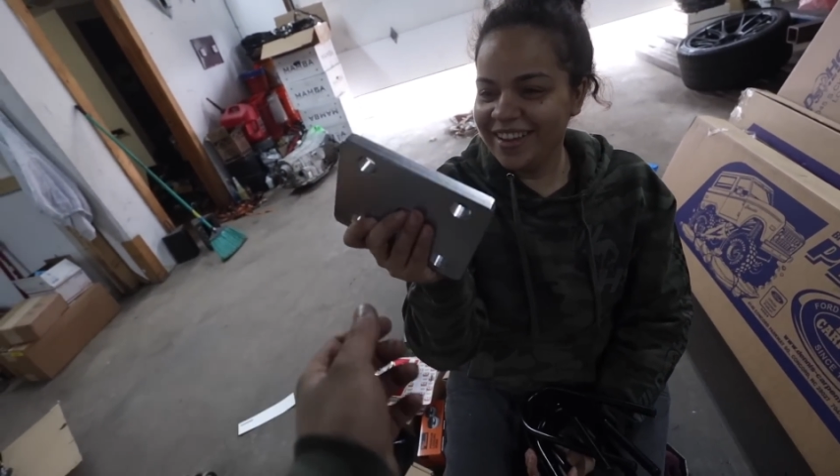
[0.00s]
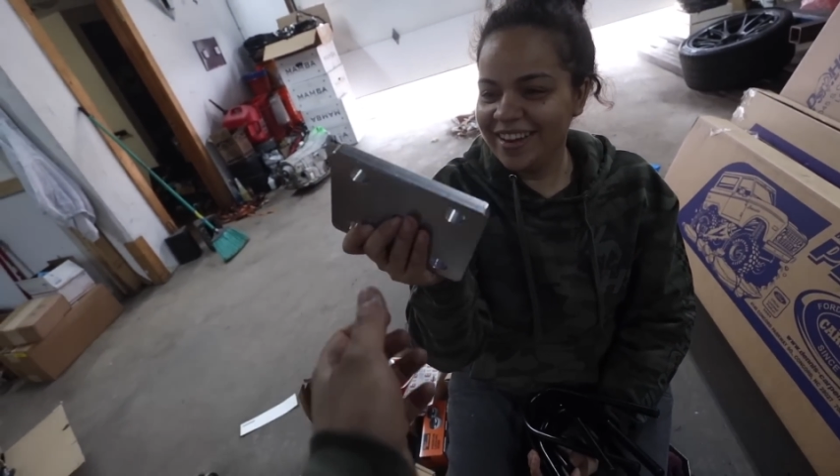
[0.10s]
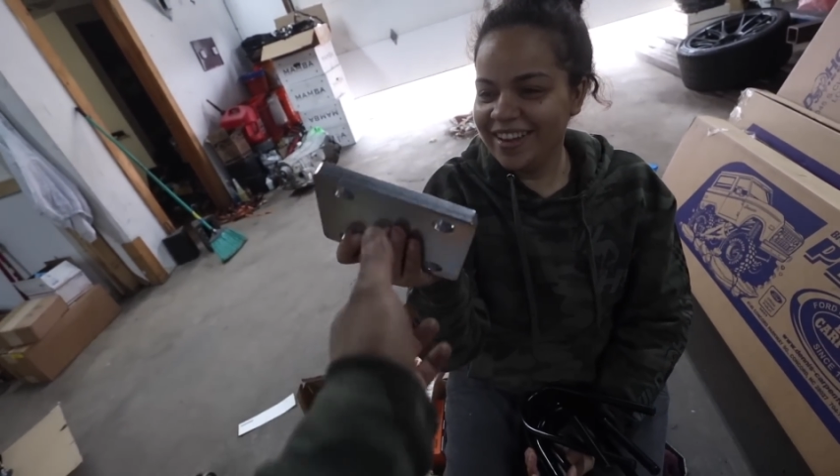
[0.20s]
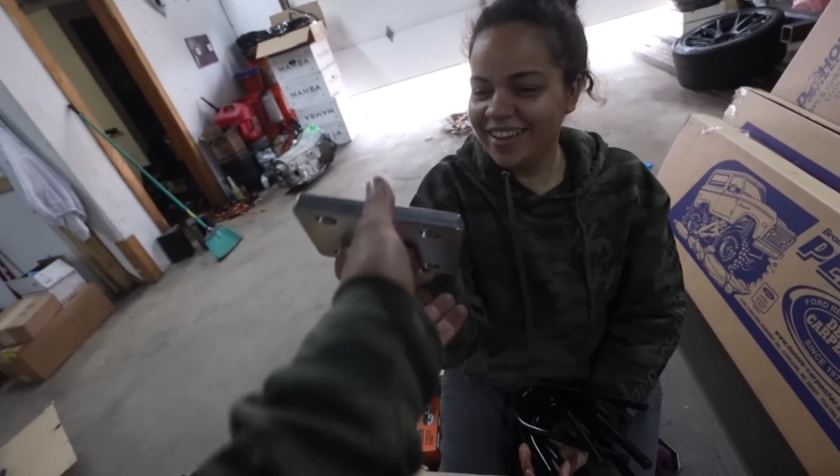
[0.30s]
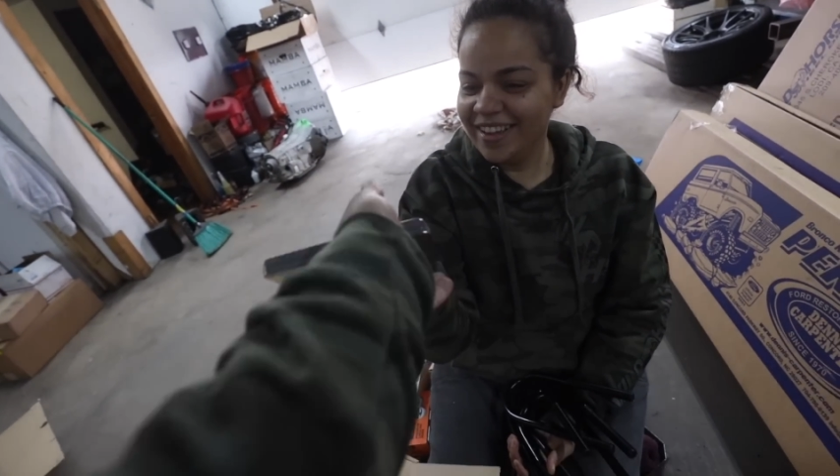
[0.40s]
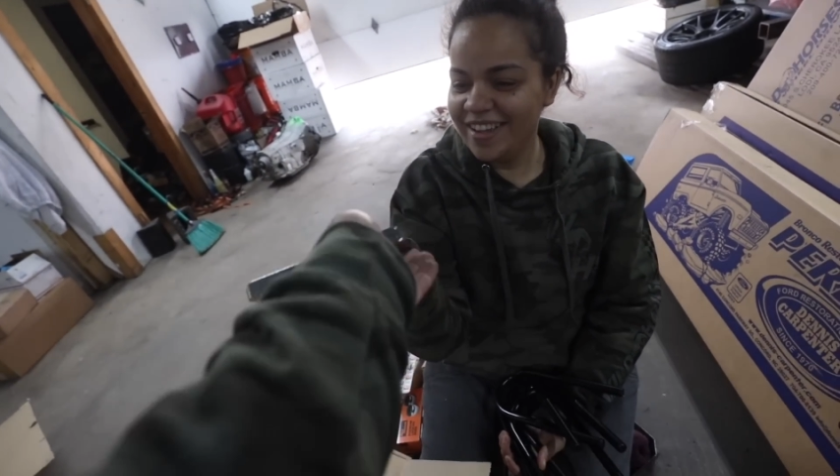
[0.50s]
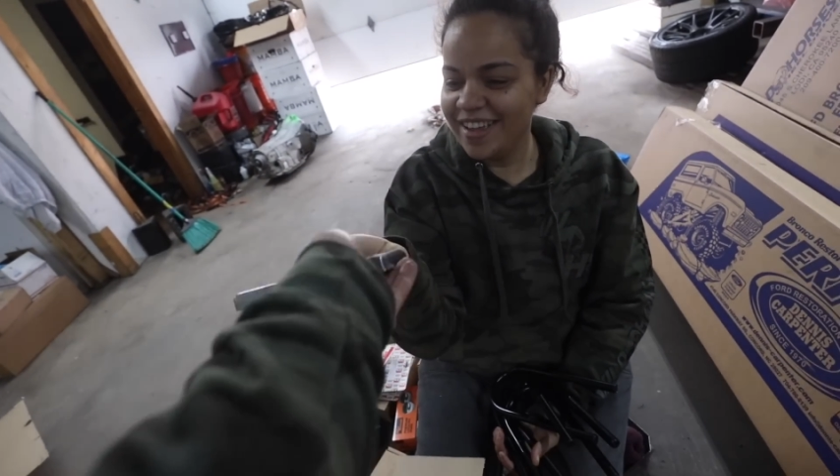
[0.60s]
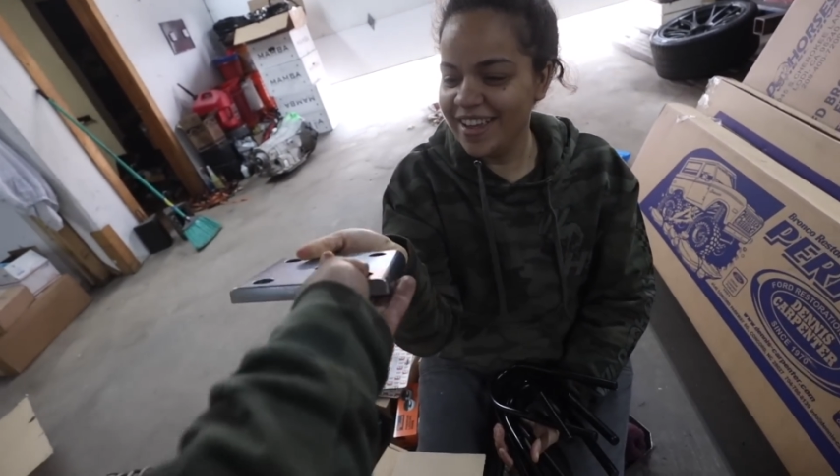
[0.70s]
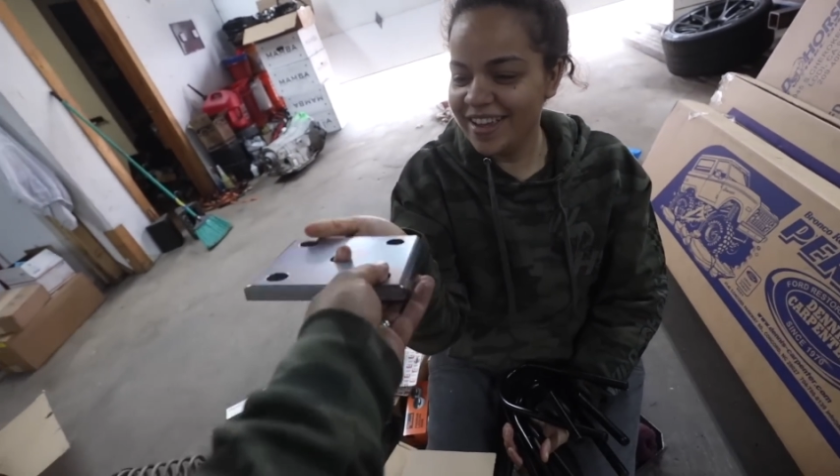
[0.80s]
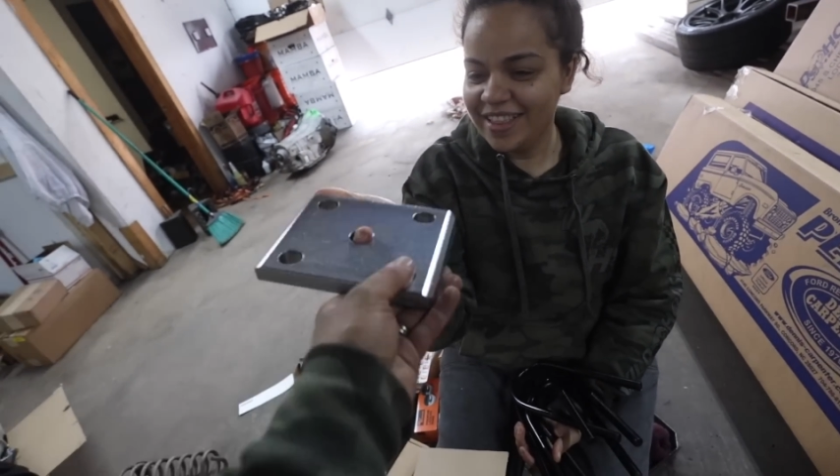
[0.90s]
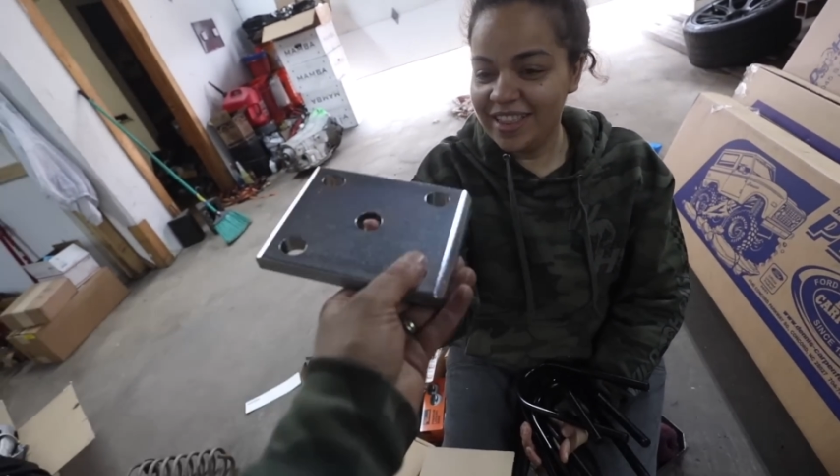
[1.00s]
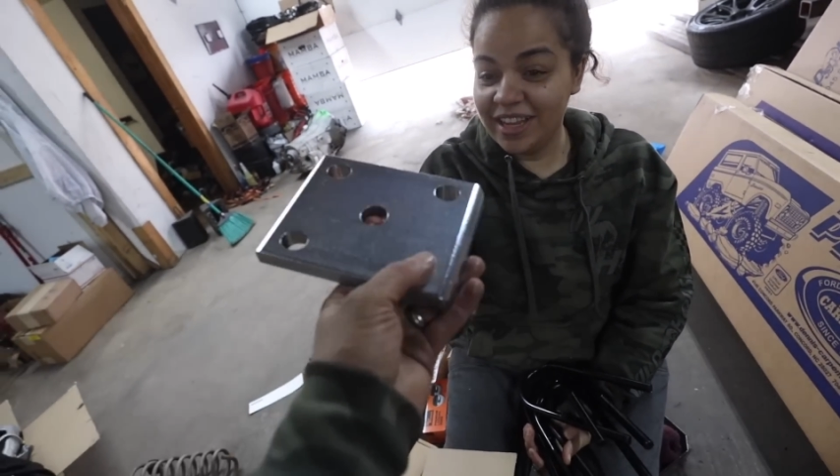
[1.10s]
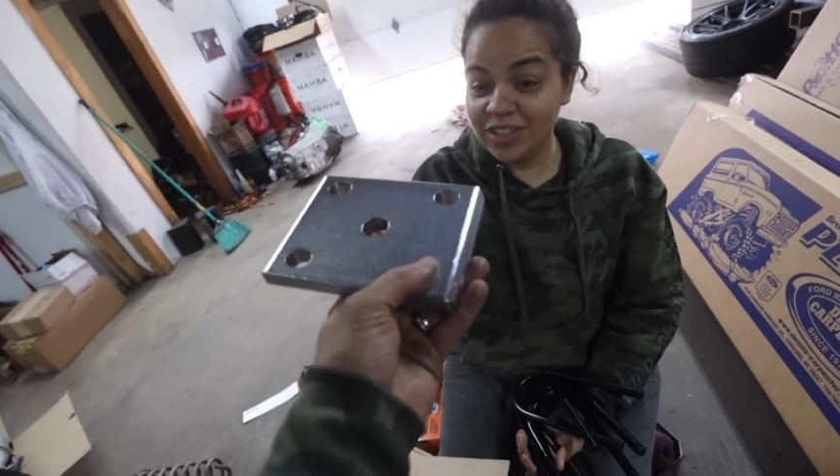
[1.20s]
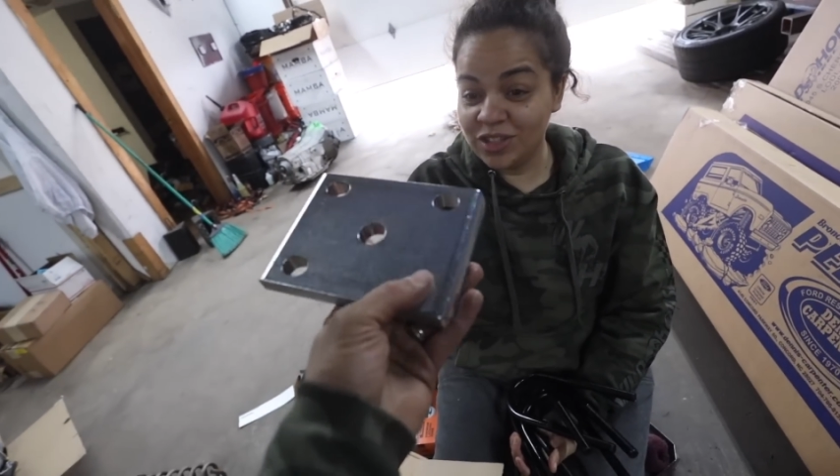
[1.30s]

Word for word: Look how thick that is. That's